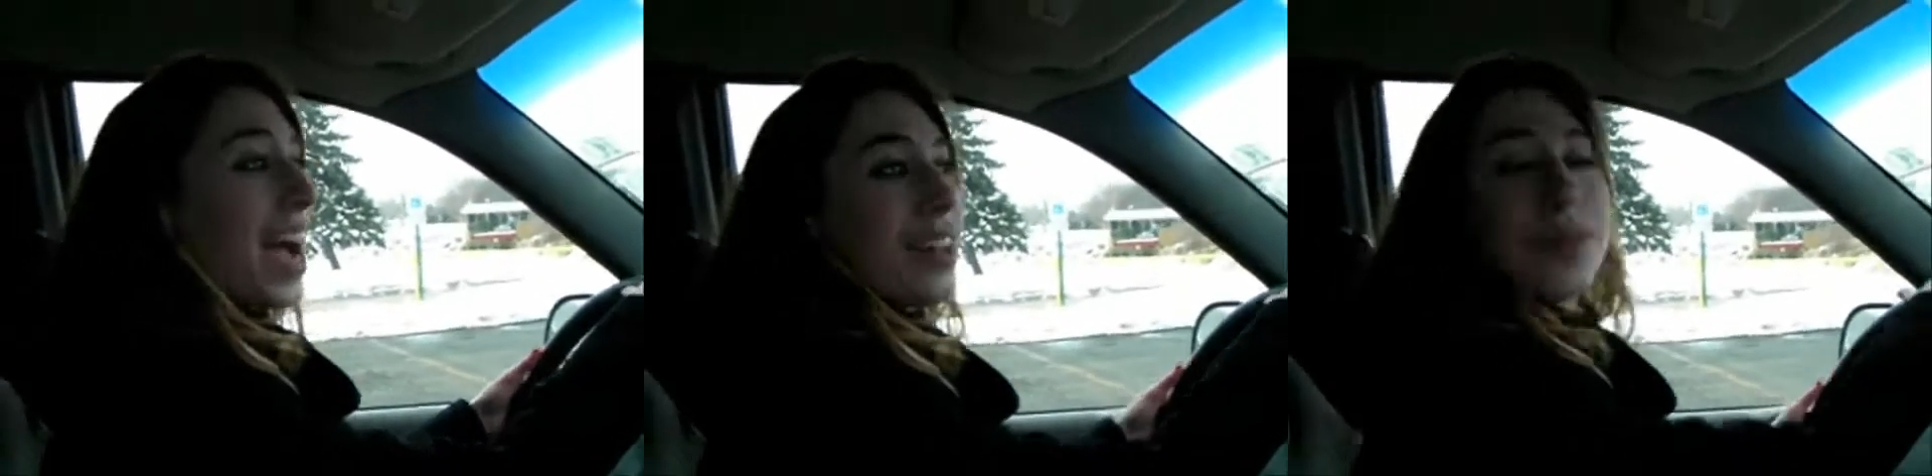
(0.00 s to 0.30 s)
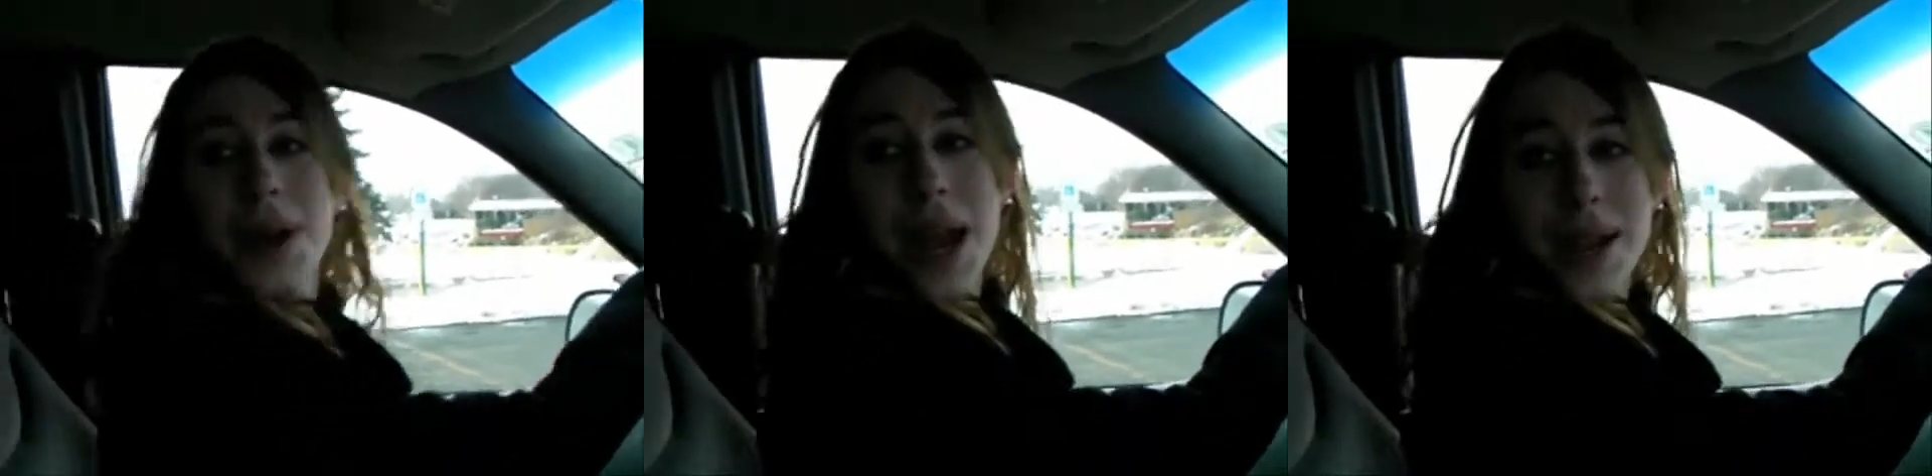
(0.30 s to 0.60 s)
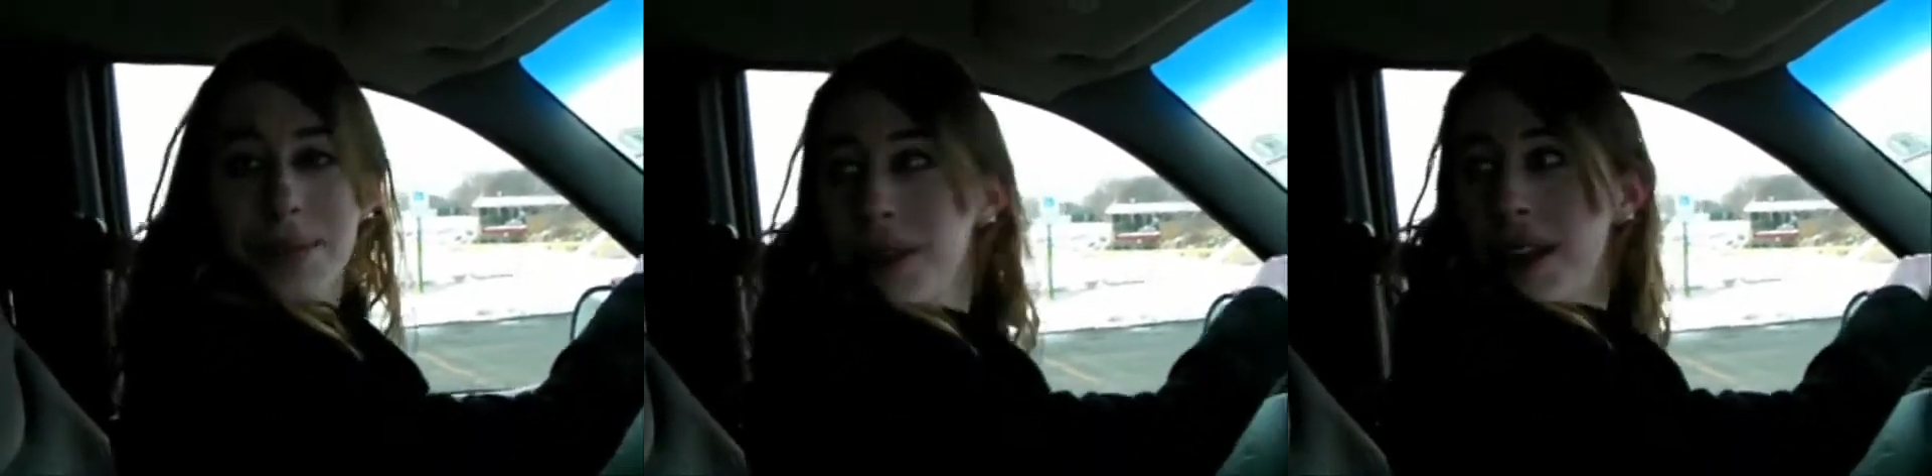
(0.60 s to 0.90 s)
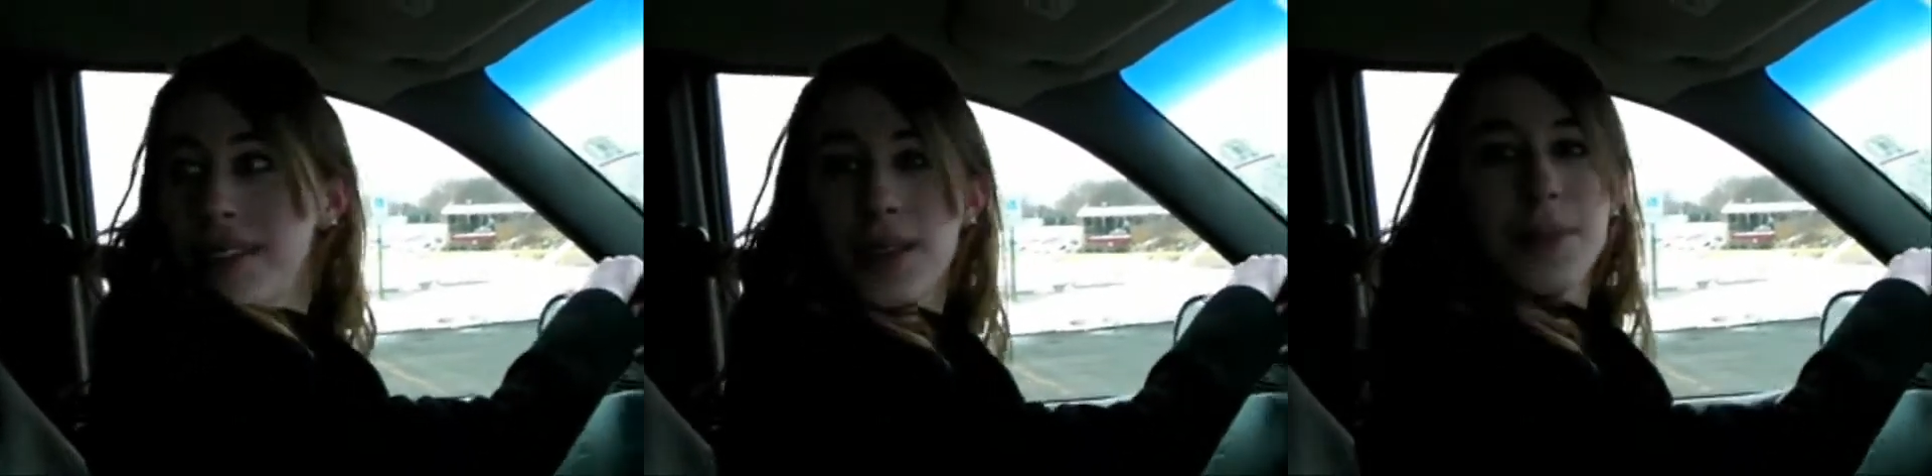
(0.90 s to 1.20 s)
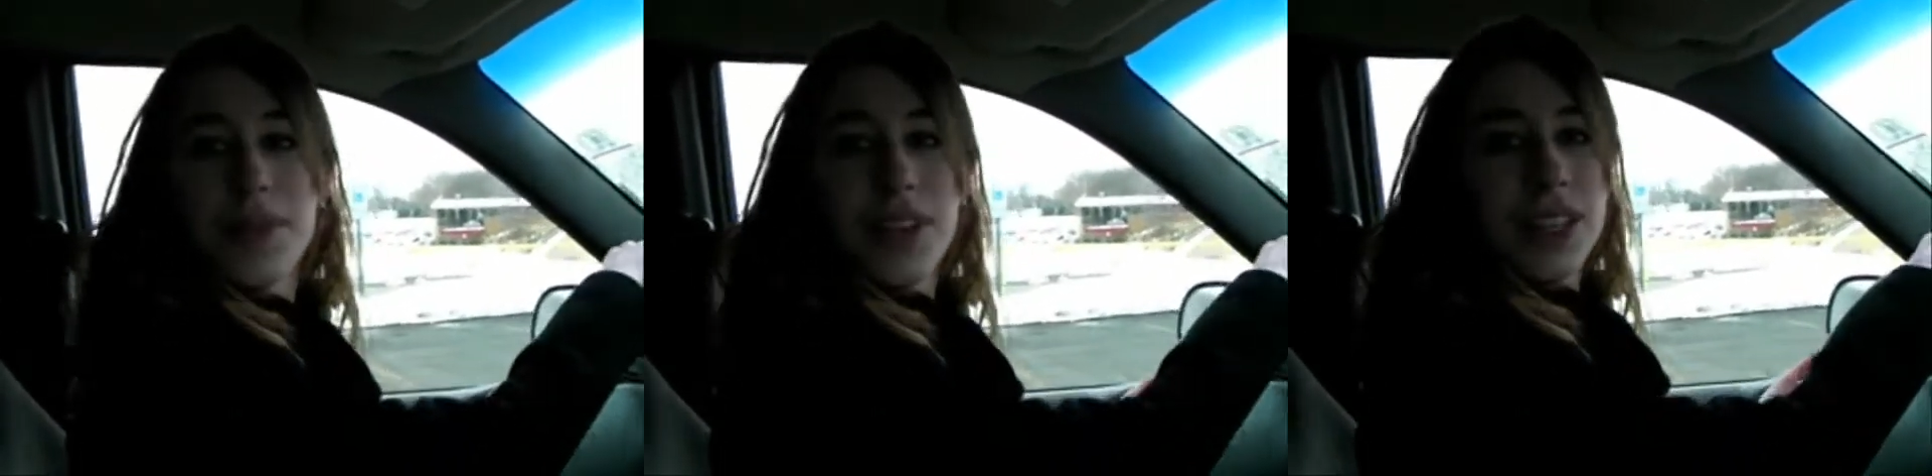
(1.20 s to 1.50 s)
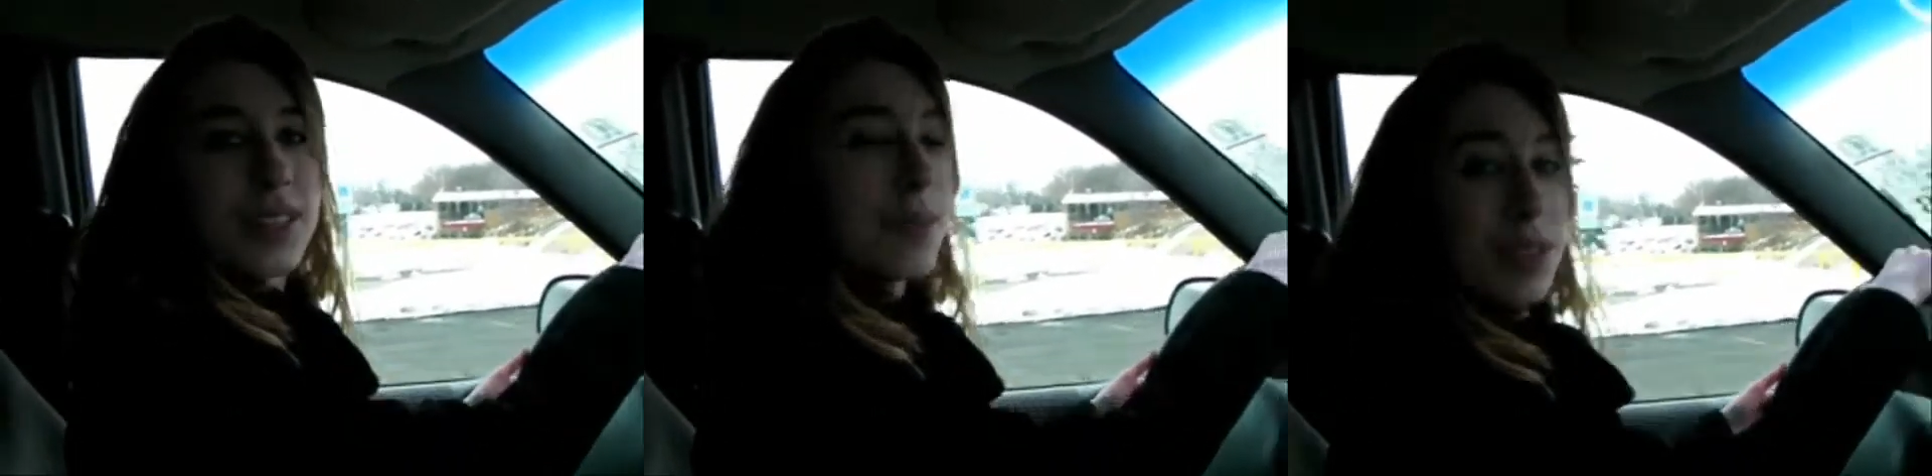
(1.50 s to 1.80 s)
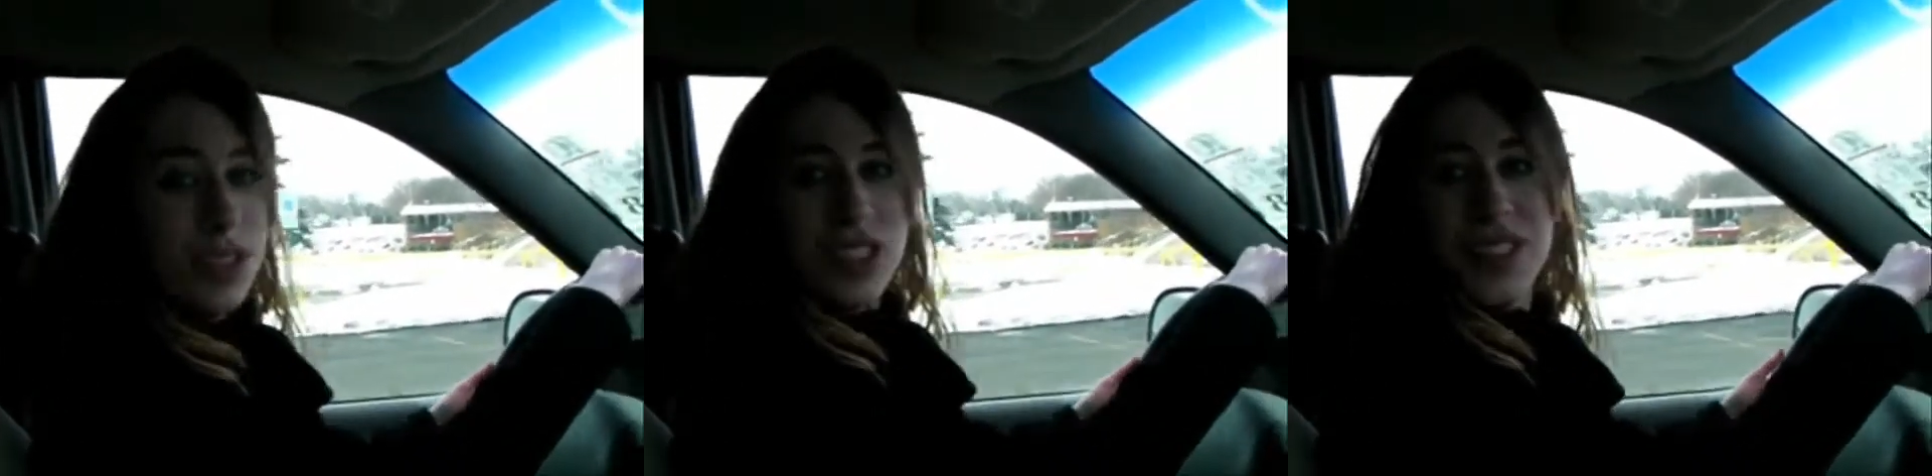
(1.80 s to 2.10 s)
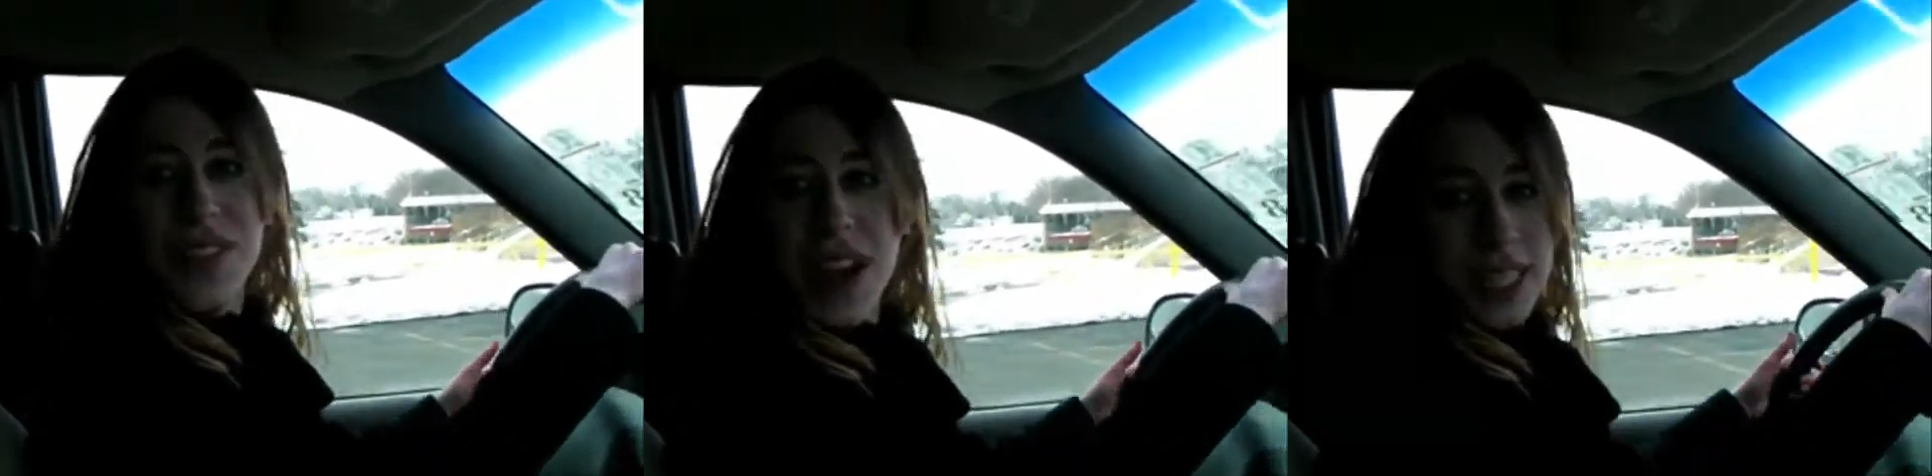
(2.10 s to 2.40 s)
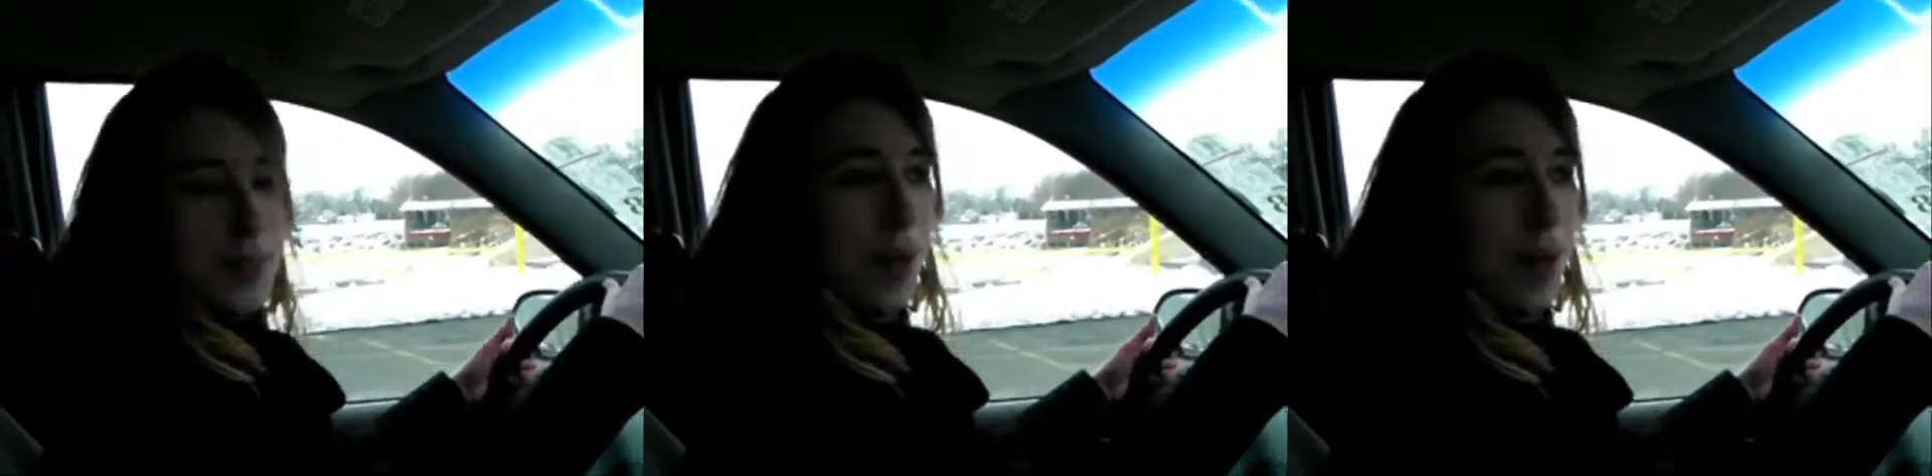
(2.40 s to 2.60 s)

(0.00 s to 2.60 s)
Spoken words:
On the way, we'll have Kimmy read us some interesting facts